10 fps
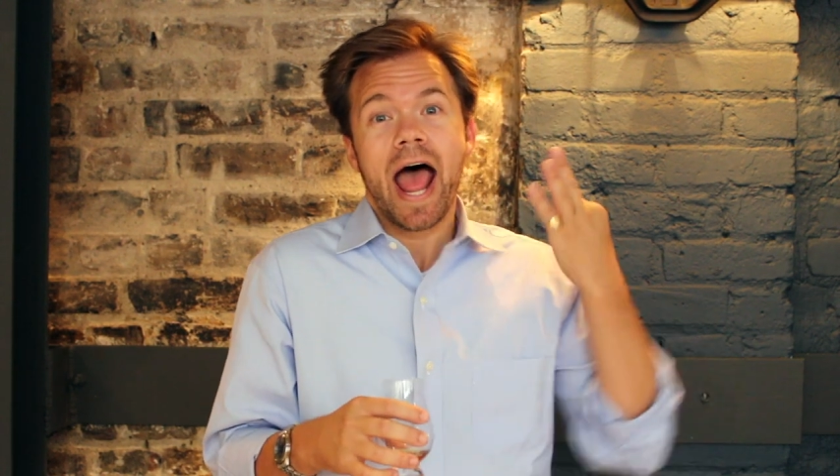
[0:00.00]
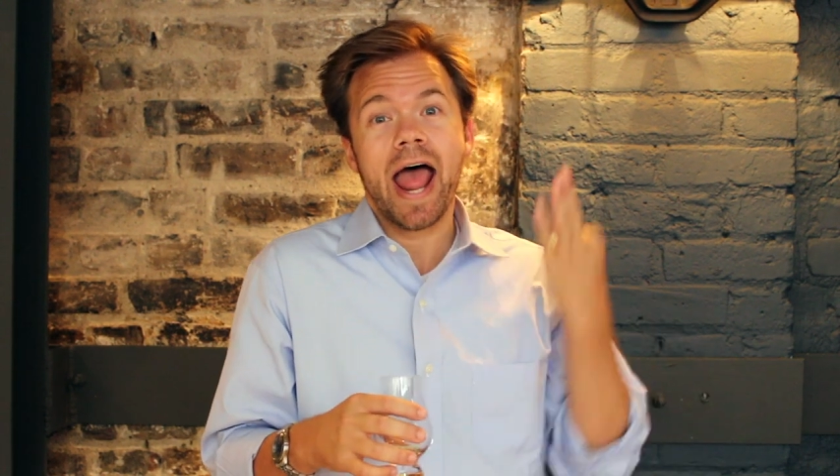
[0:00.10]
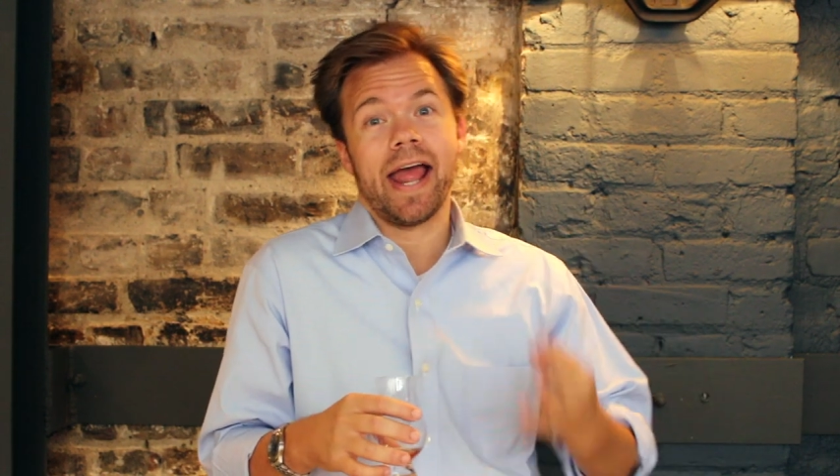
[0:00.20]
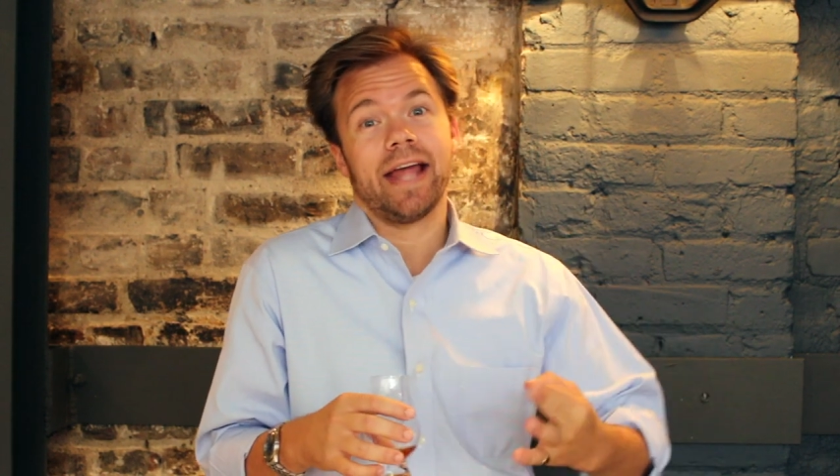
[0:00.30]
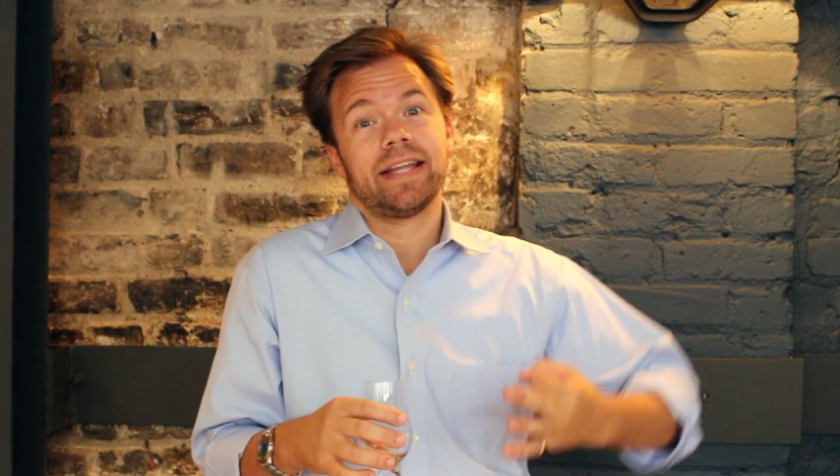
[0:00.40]

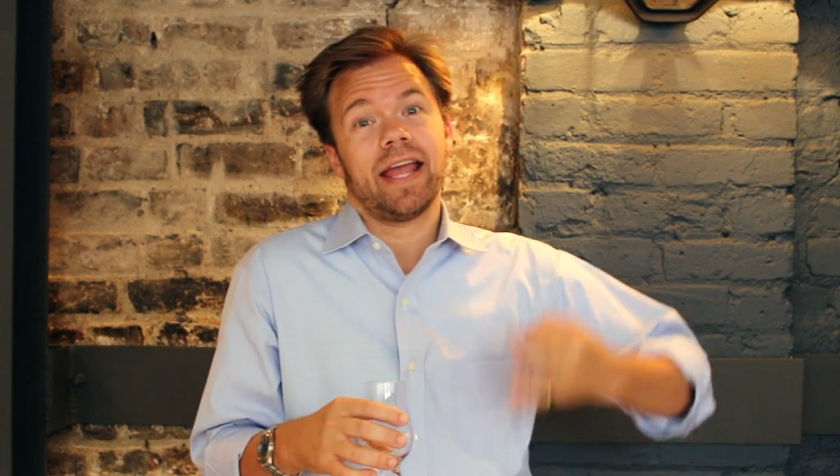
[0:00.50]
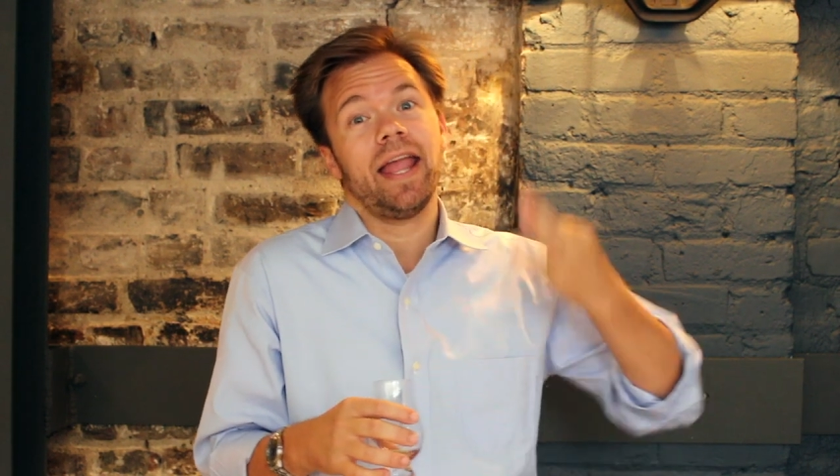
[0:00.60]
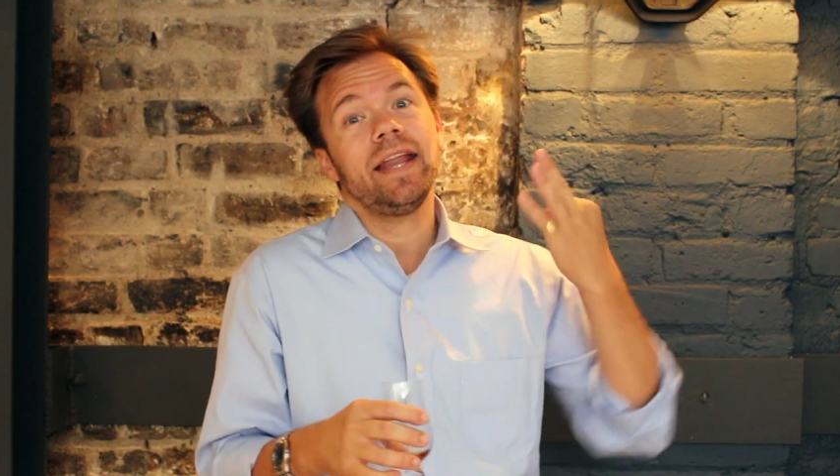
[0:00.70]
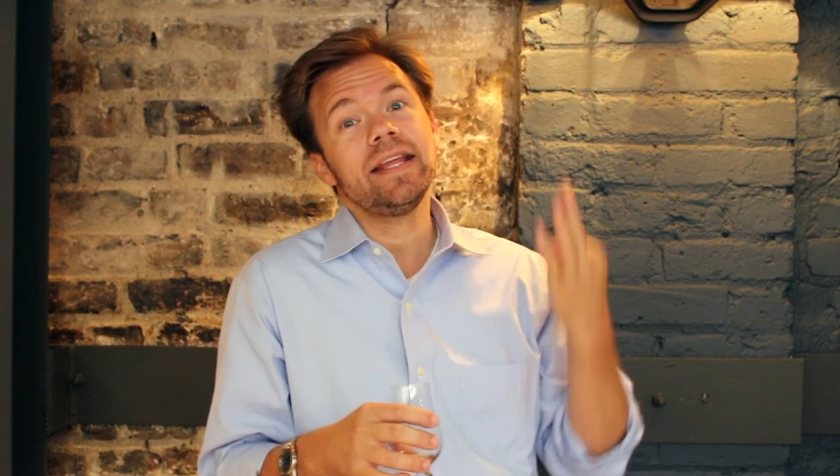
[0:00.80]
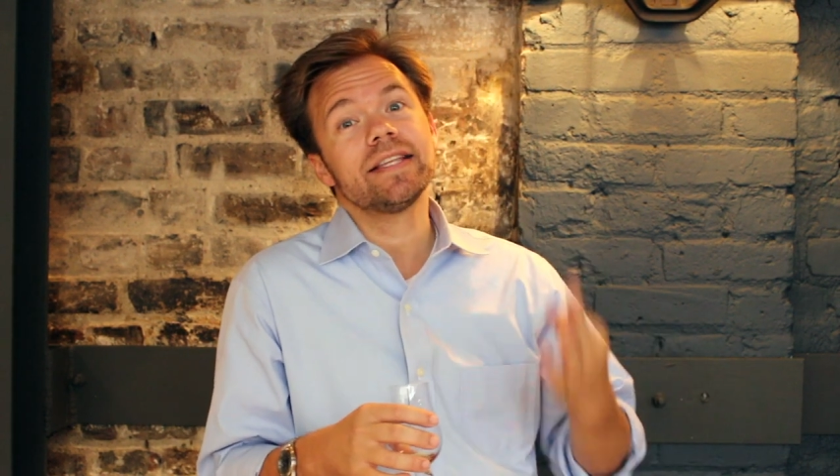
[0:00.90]
And
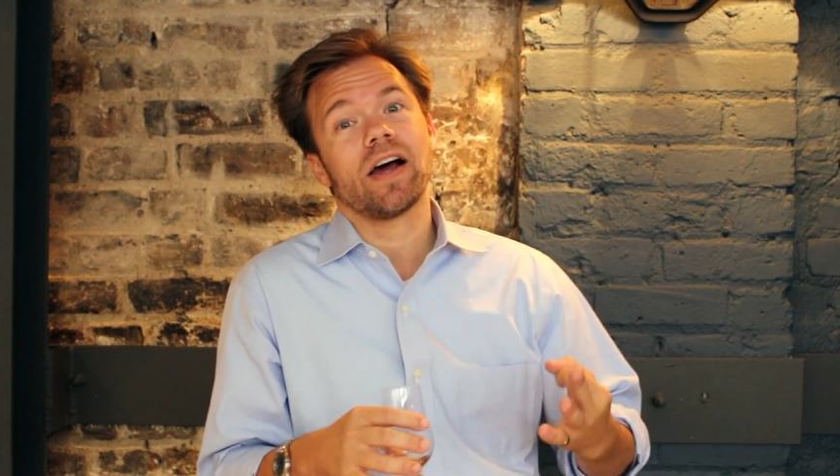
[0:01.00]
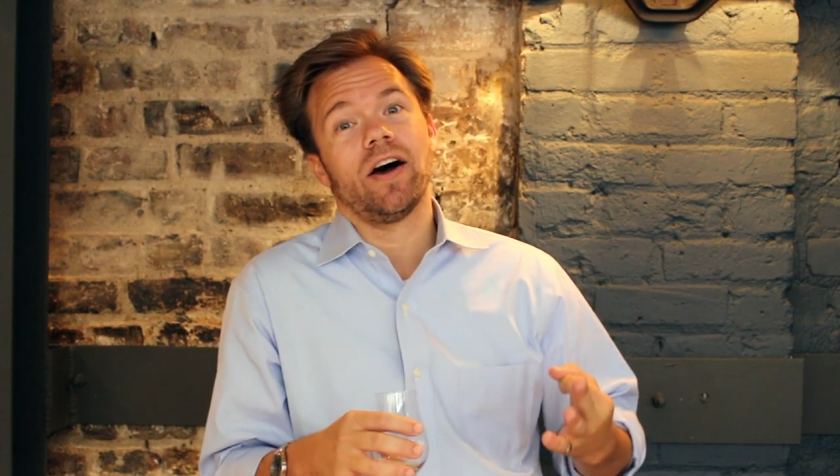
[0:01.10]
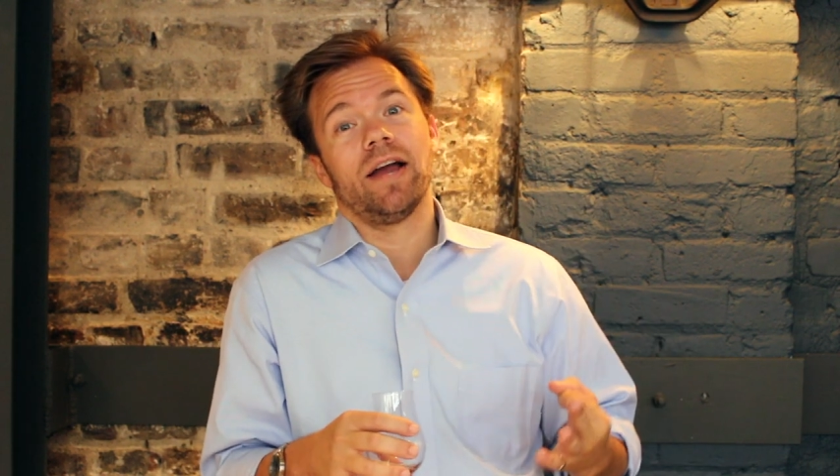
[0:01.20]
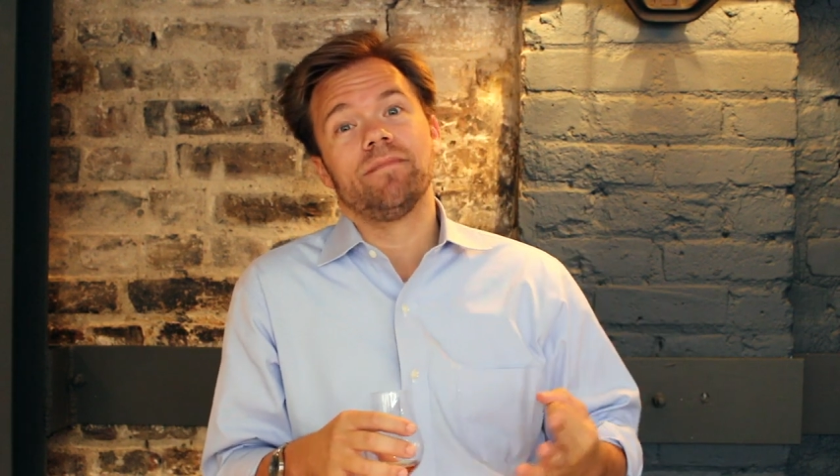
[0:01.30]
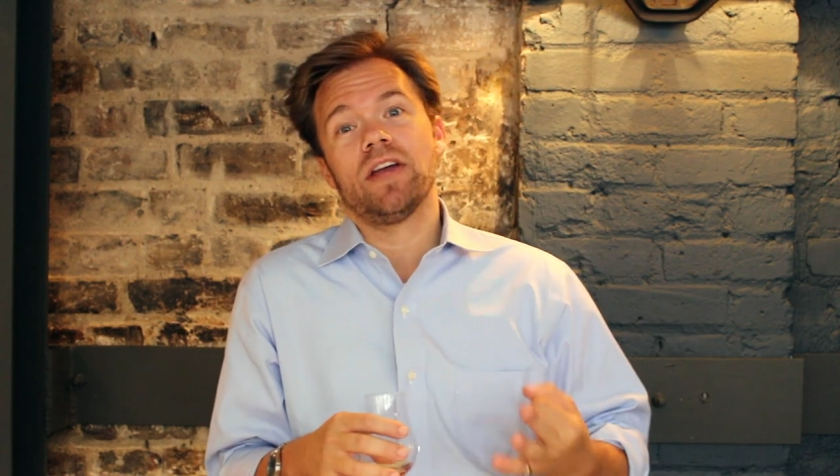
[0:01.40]

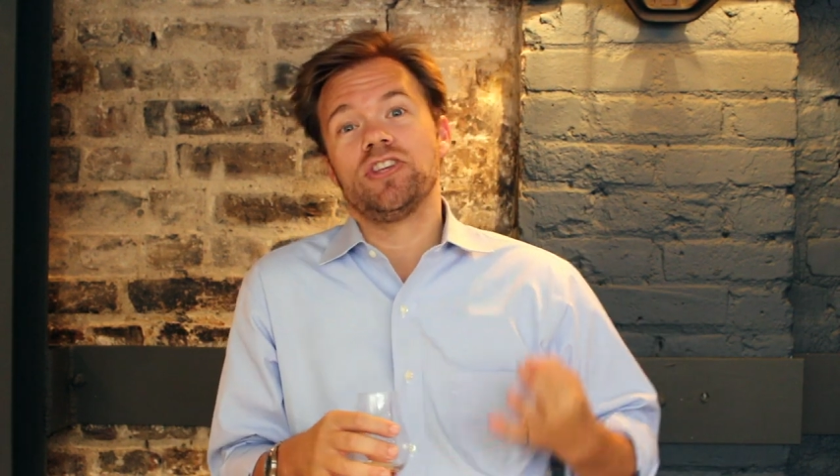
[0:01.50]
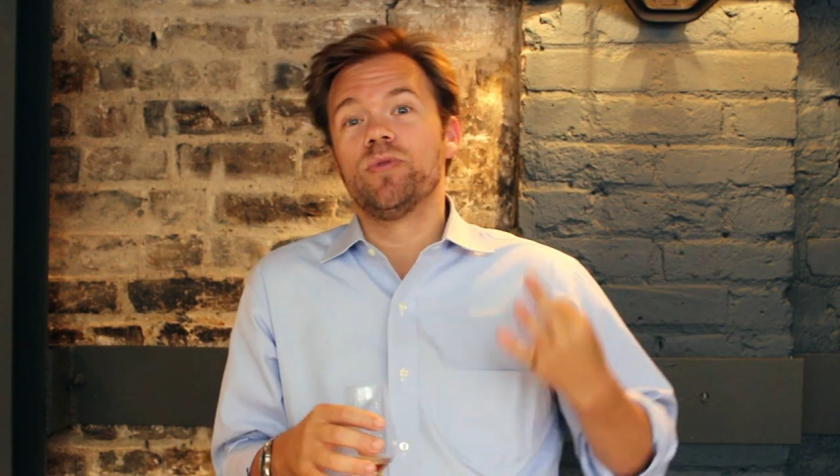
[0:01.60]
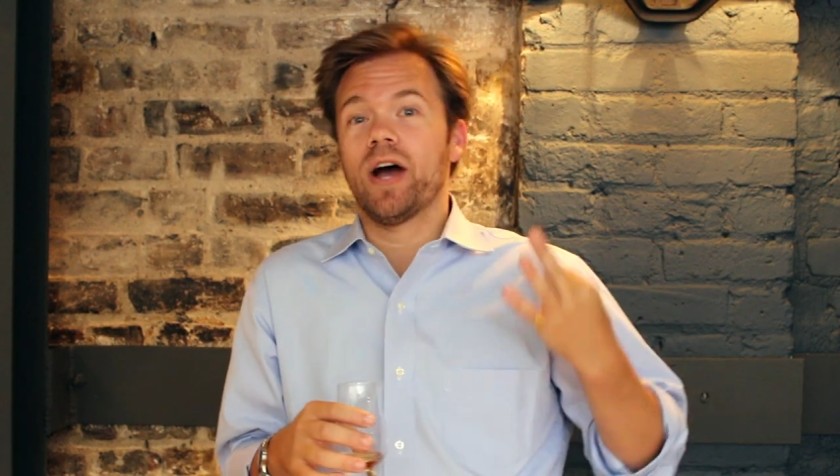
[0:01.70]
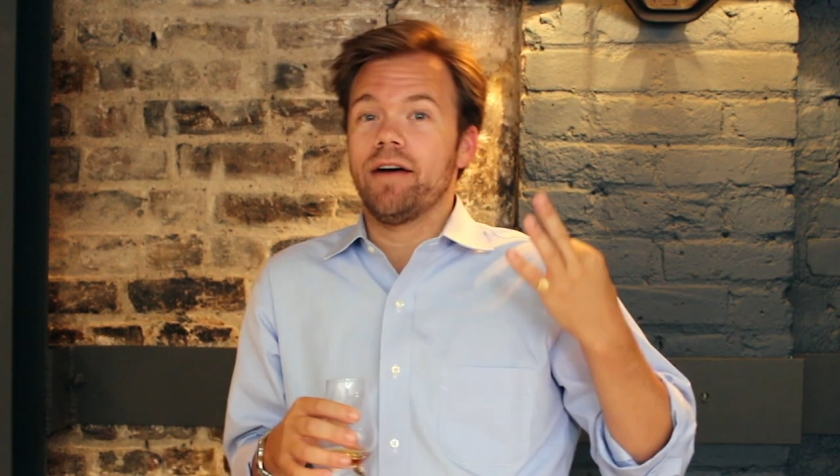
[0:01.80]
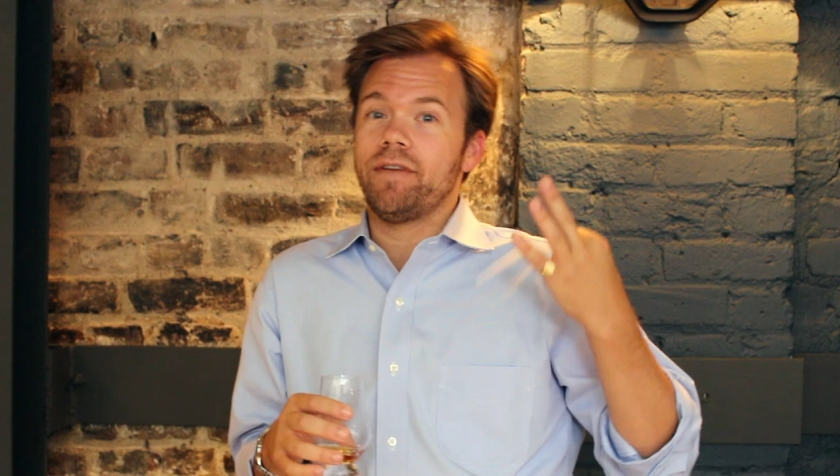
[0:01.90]
anytime that
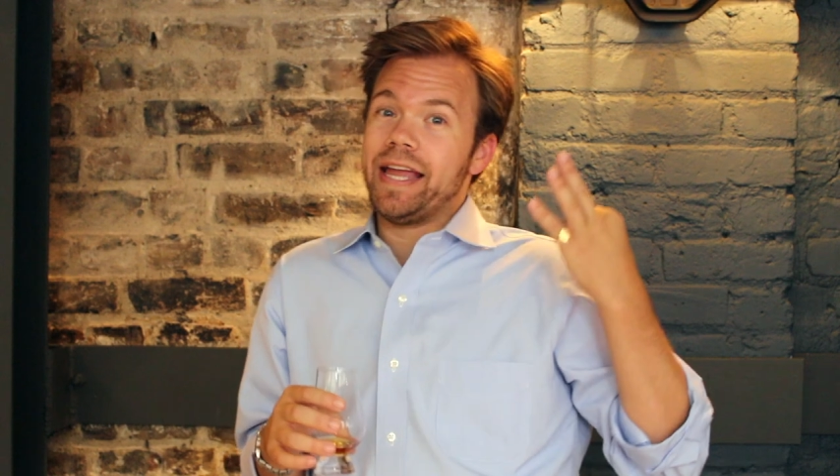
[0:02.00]
you have